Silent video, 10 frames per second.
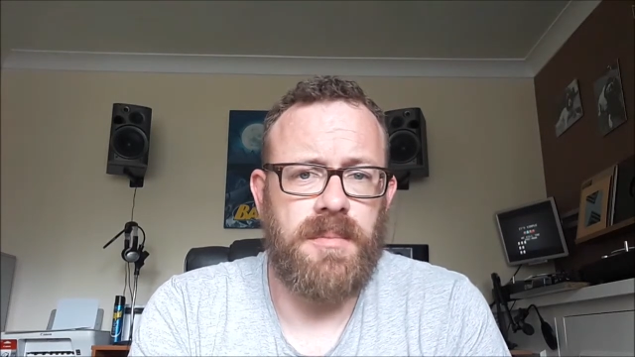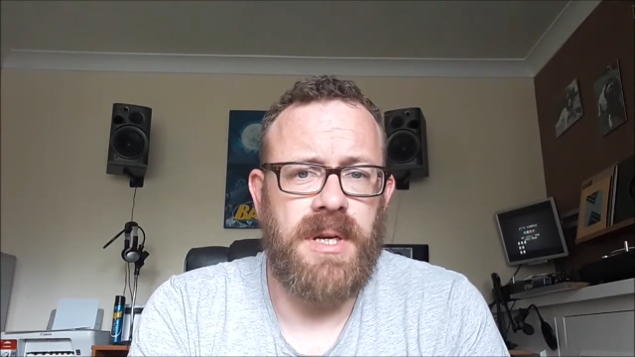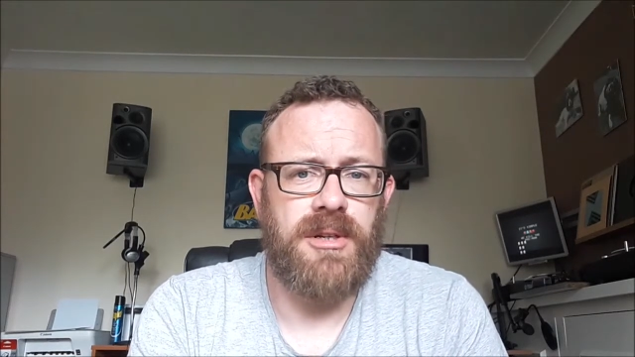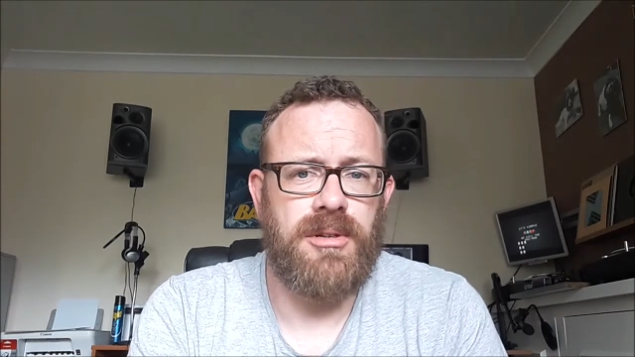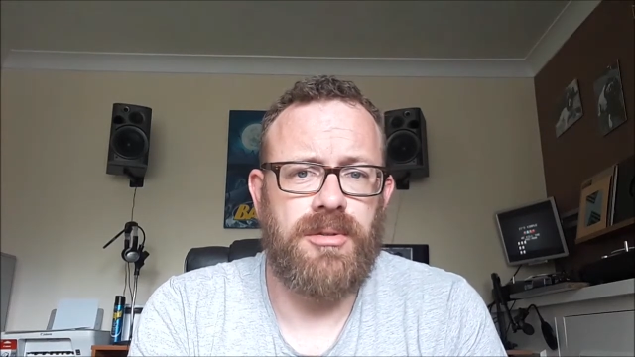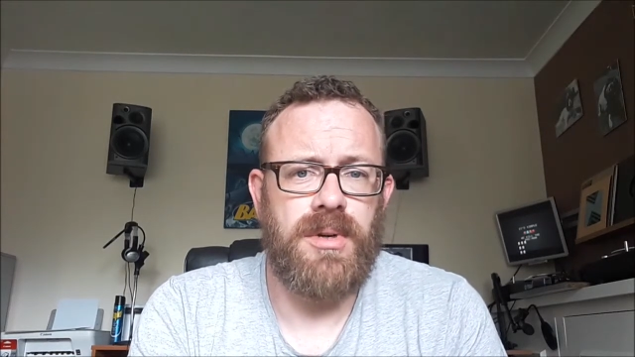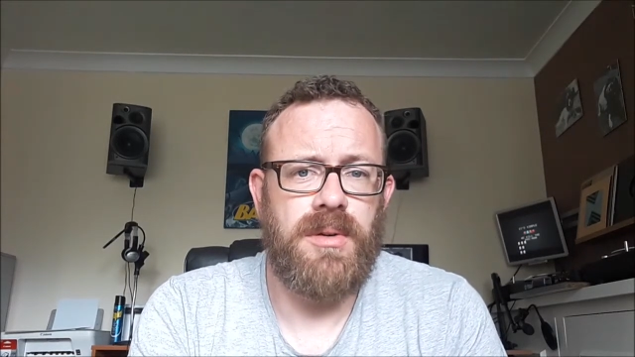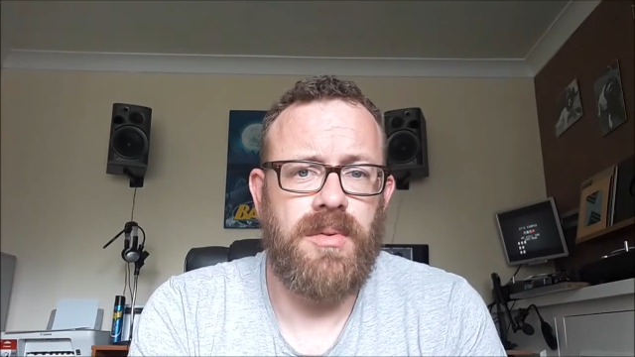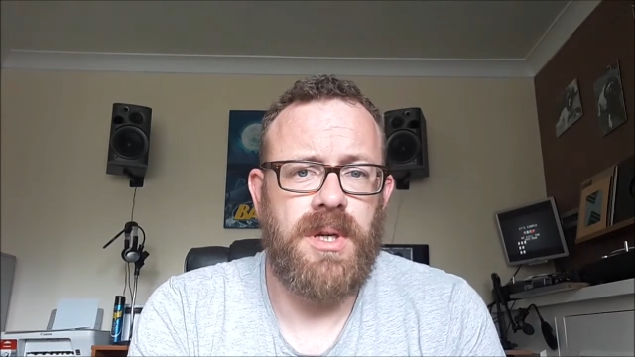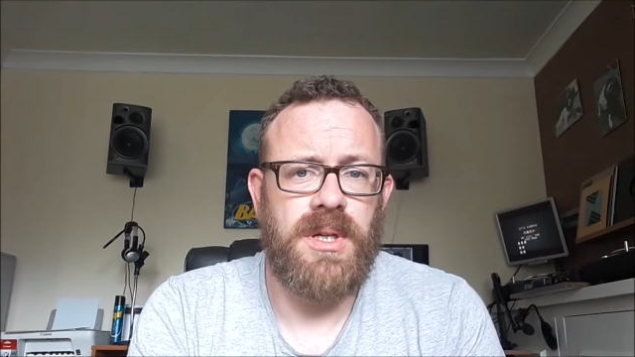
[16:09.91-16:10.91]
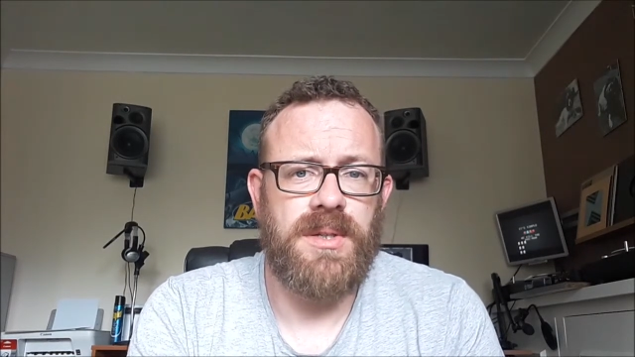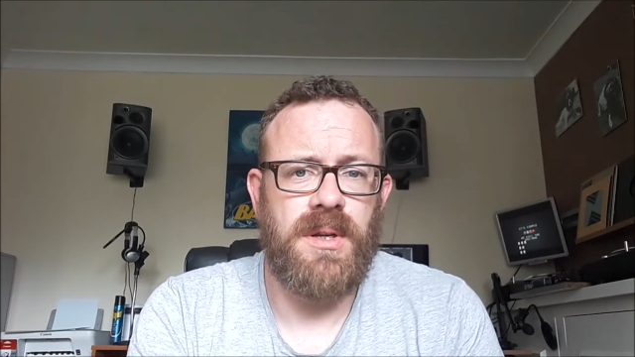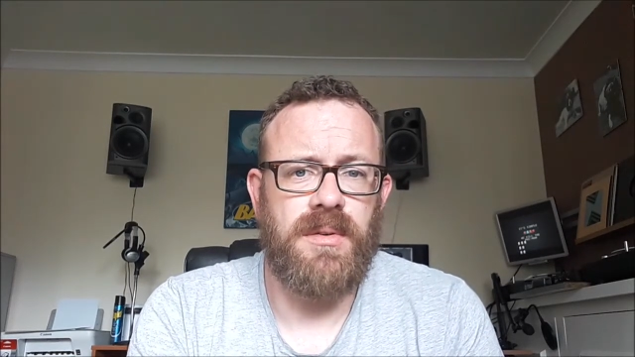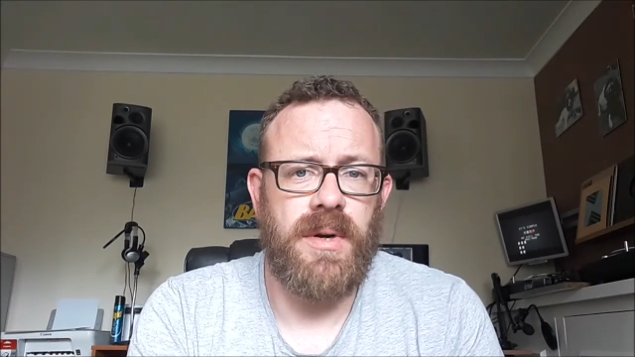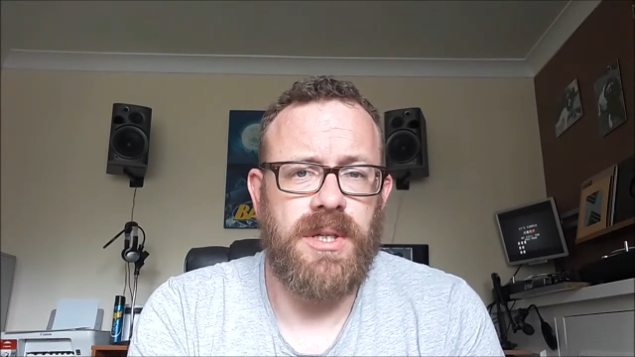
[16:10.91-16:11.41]
a mandatory
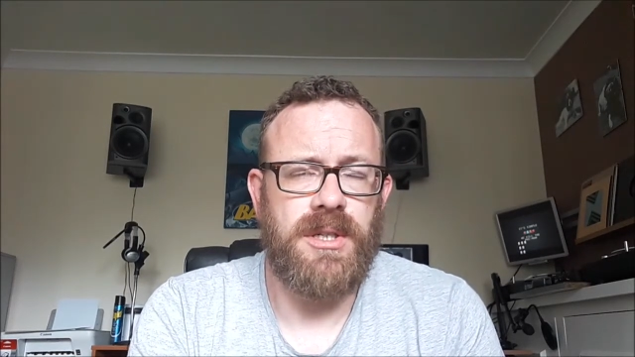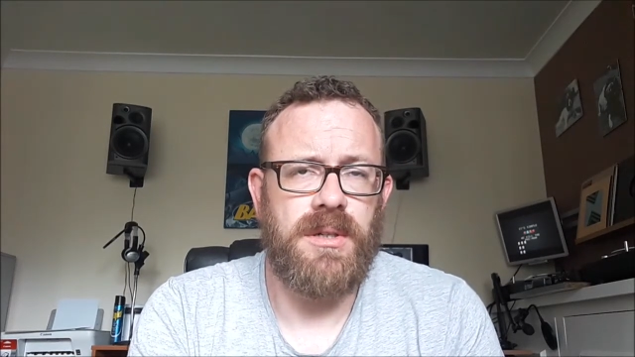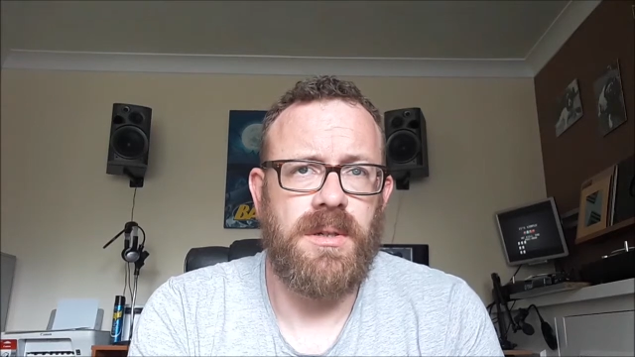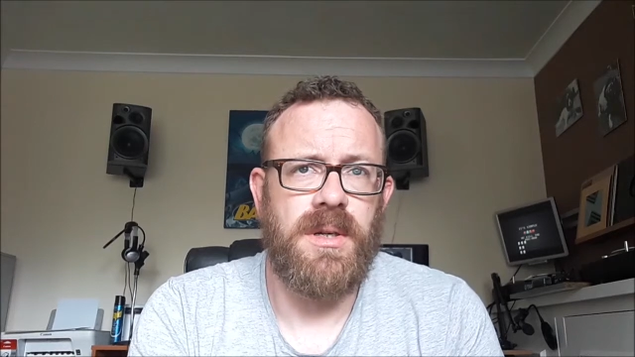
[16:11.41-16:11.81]
reconsideration.